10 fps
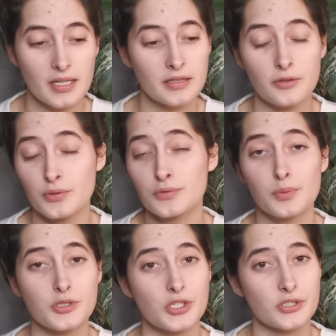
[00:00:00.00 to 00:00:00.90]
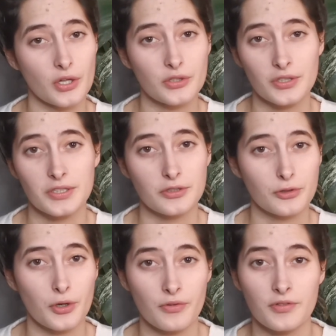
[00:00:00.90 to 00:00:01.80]
the root will just not continue
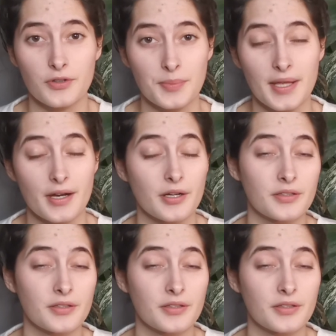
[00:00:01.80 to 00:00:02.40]
growing from there.